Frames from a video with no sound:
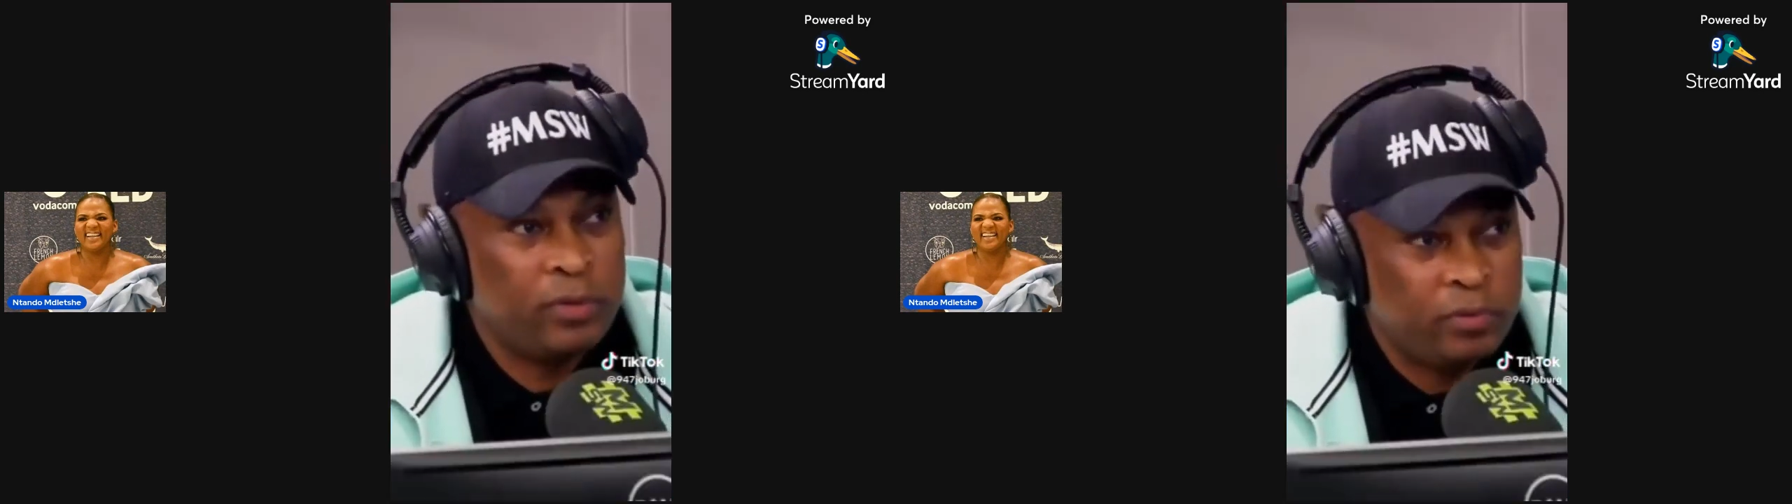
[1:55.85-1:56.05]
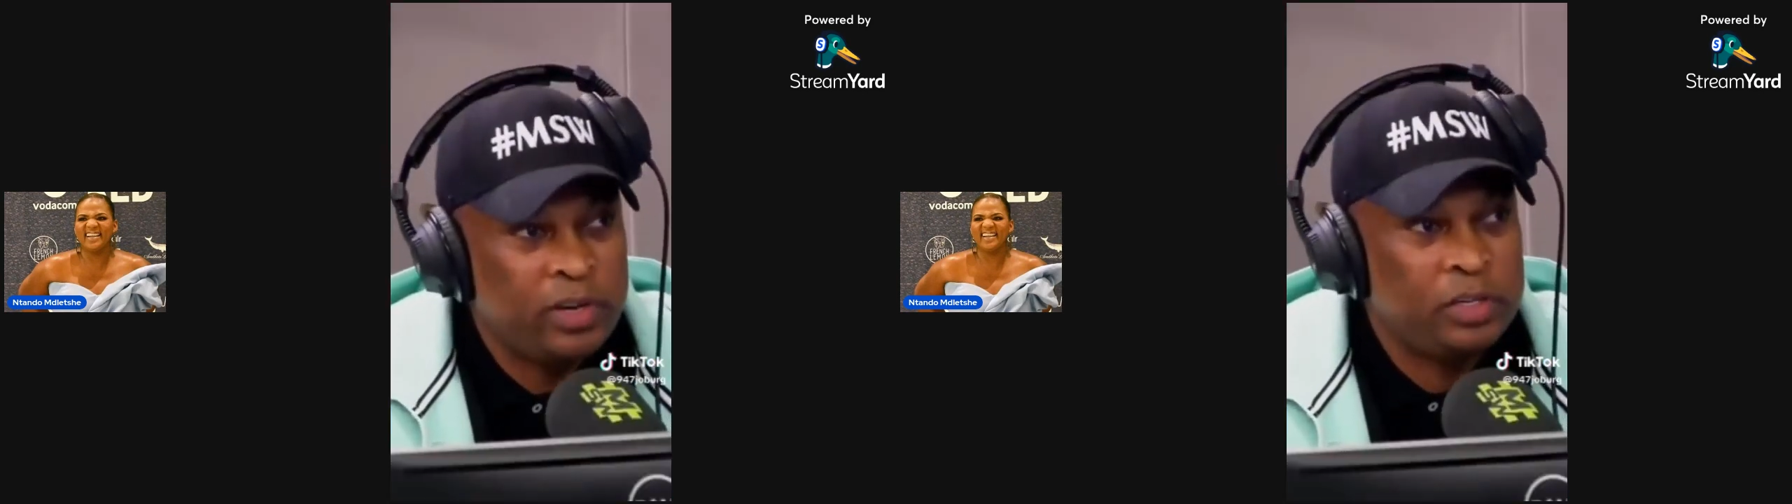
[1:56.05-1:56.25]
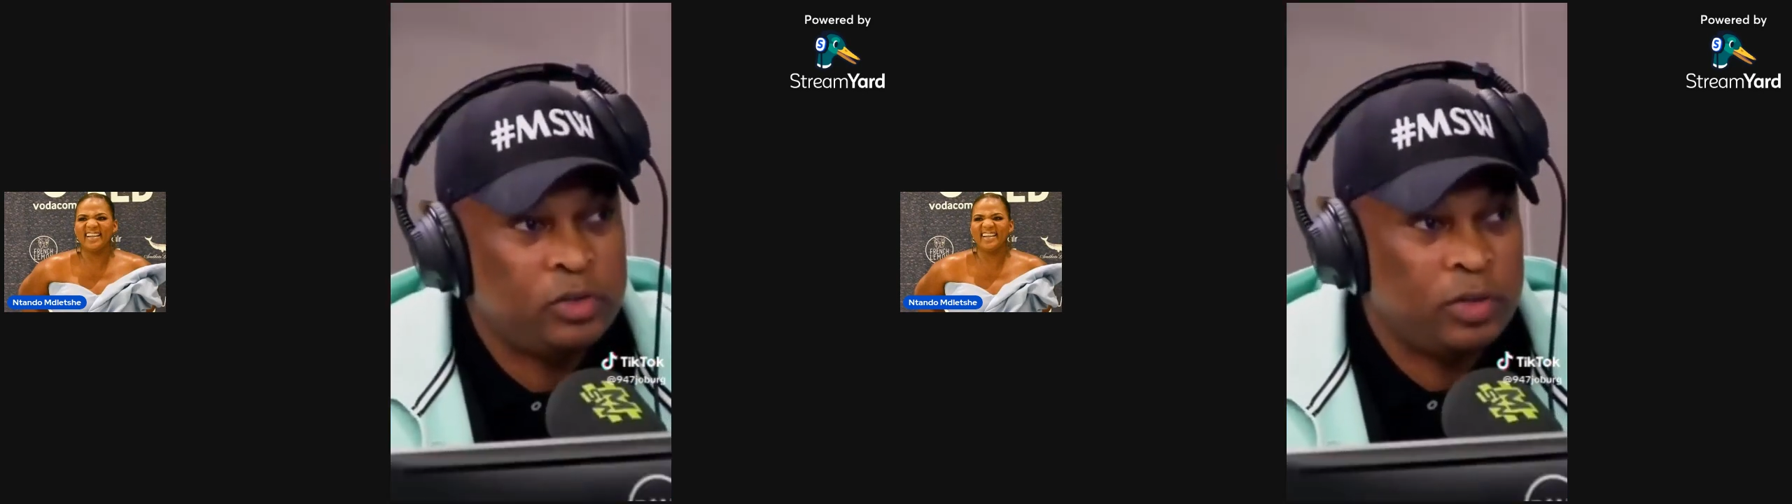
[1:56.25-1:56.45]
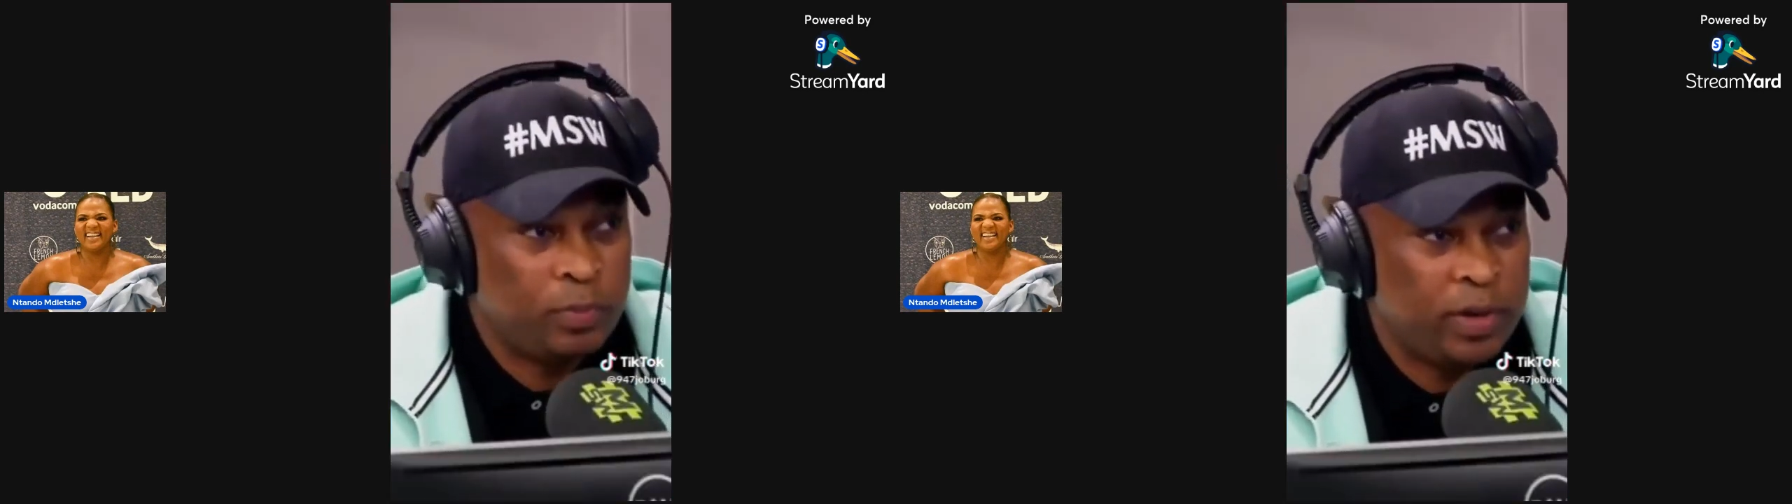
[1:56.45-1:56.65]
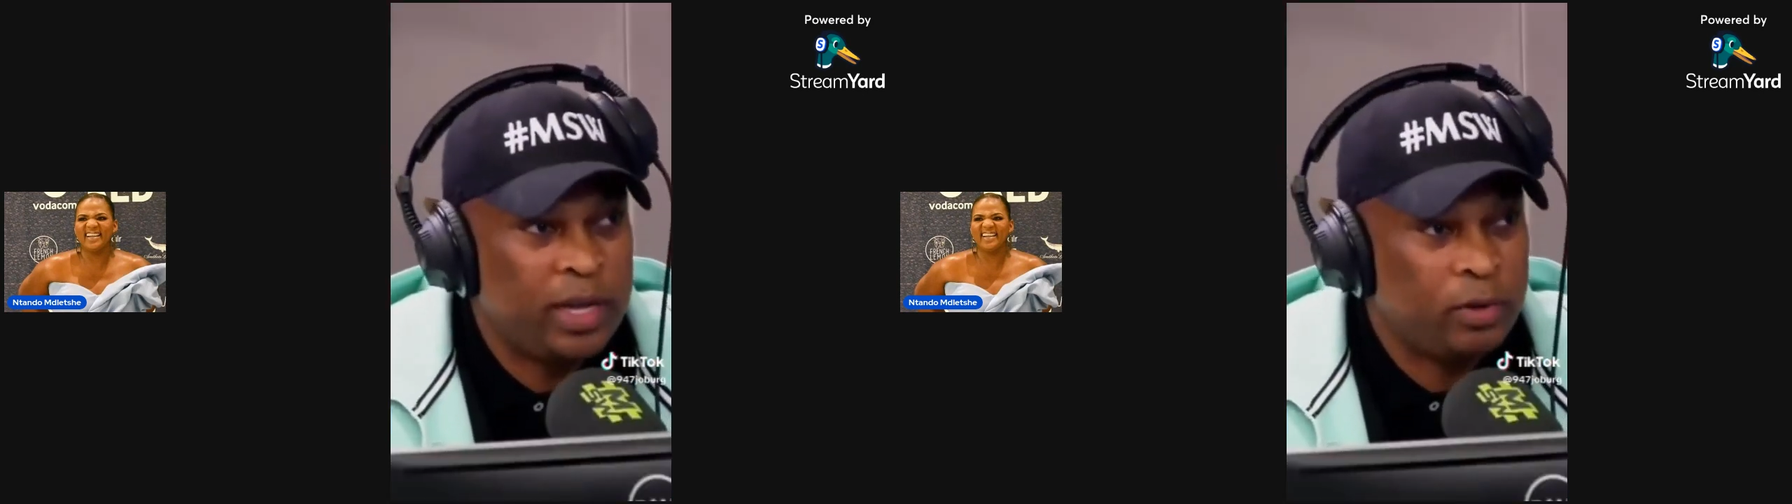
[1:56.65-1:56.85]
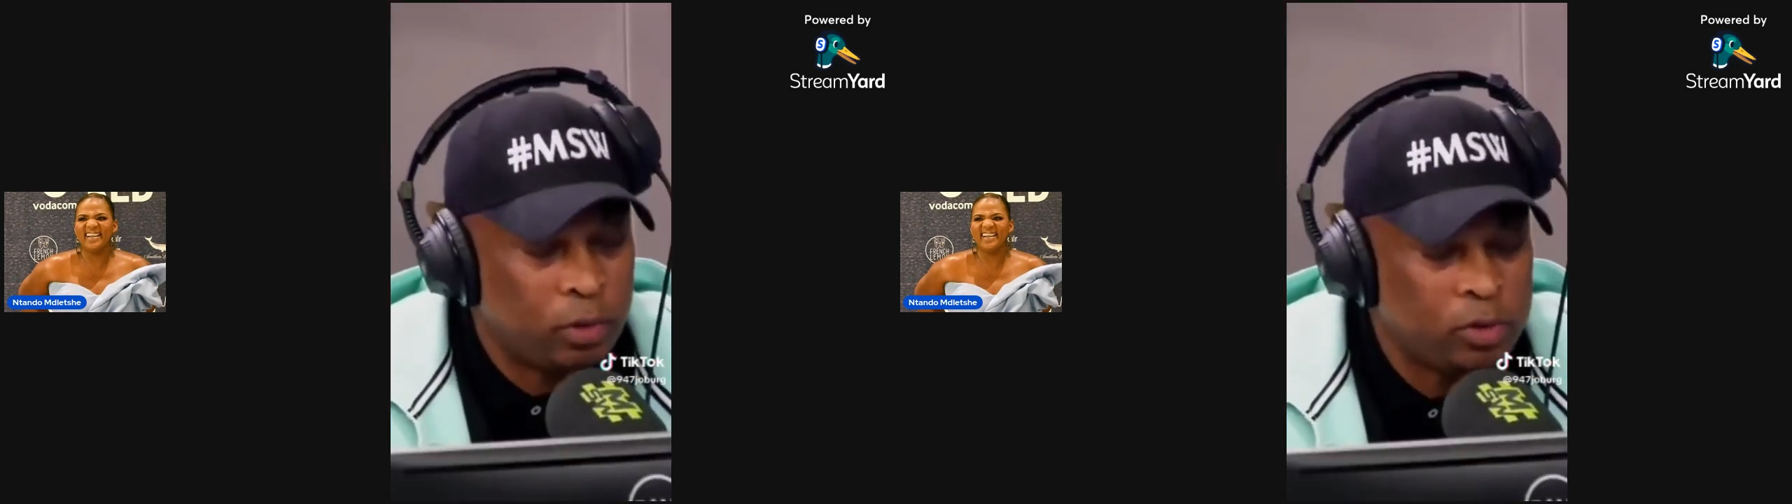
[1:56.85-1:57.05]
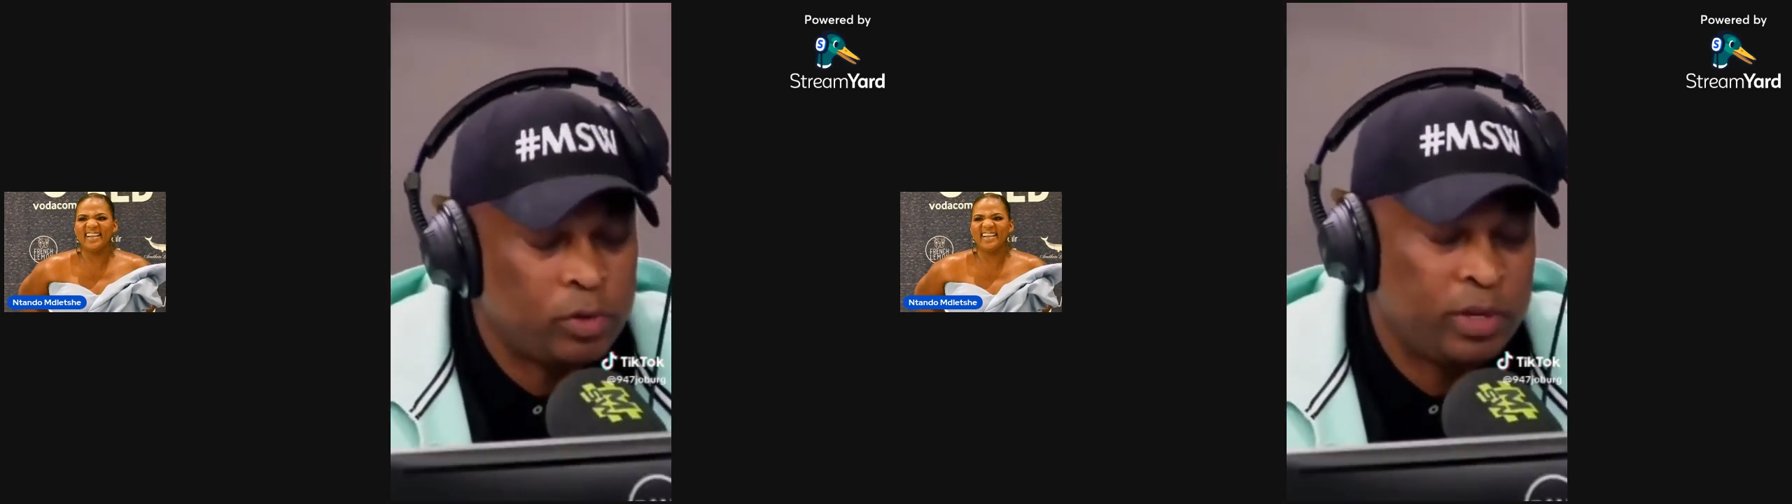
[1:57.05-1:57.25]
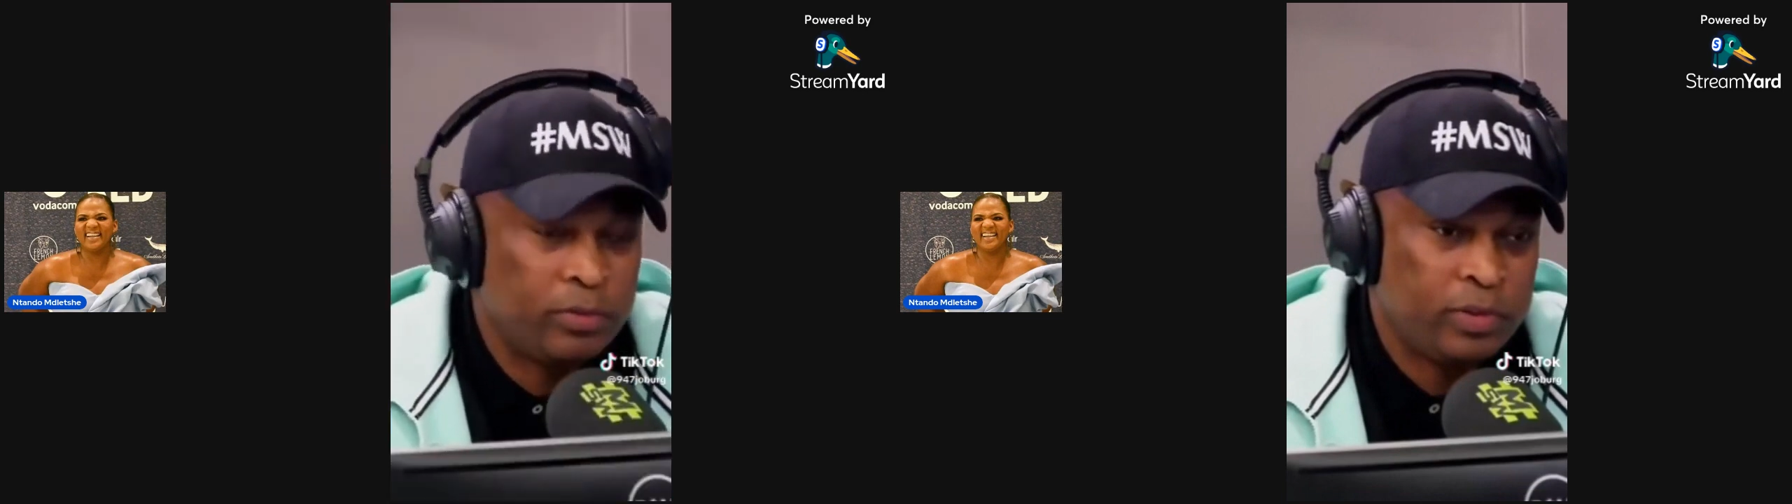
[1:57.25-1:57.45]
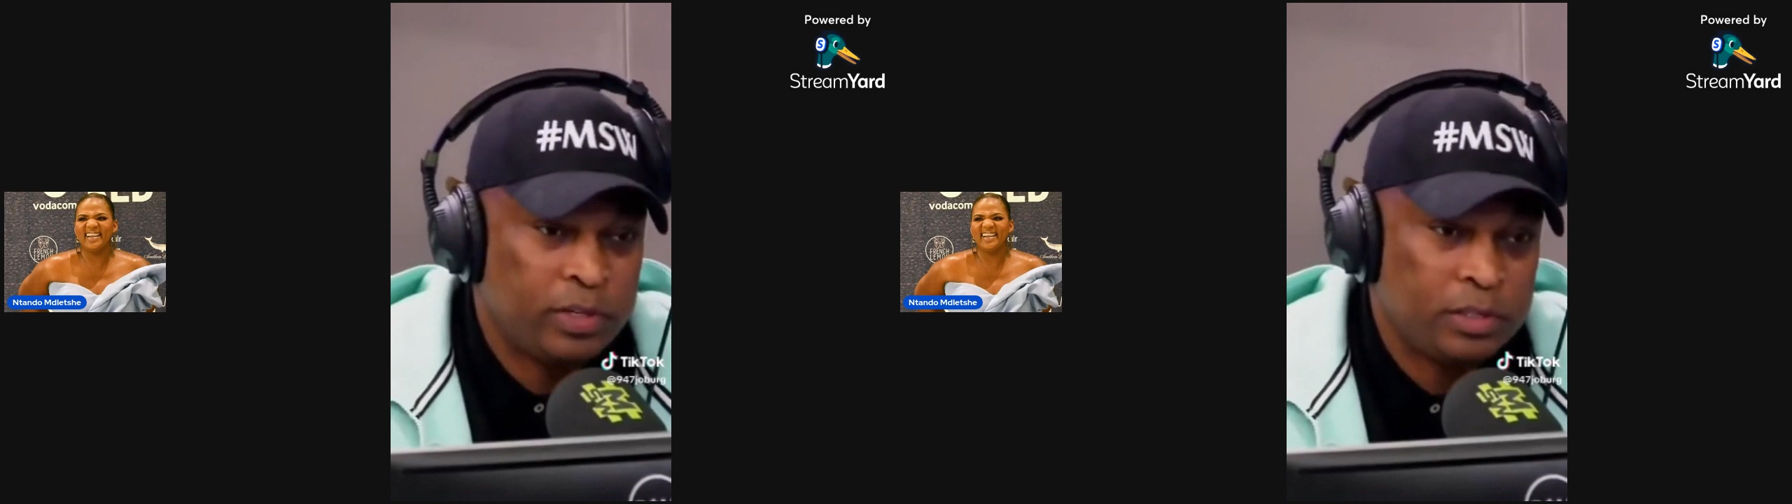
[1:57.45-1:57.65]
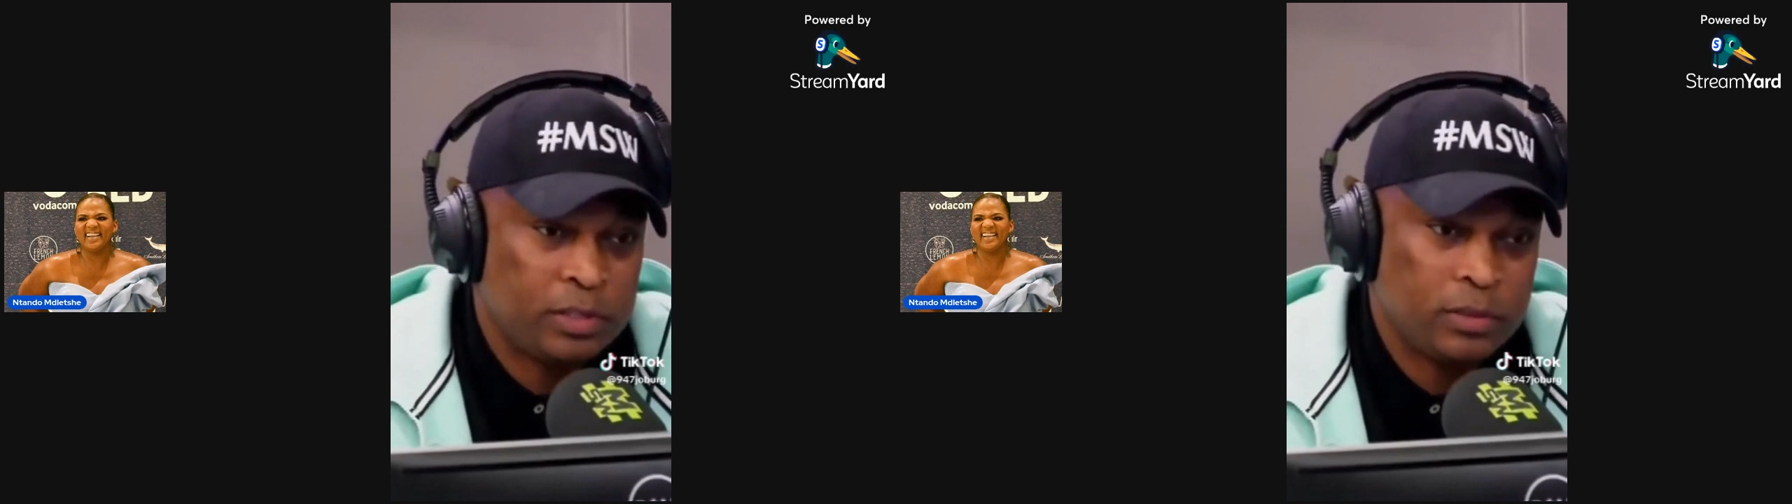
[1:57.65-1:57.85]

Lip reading: finished or the player also being finished?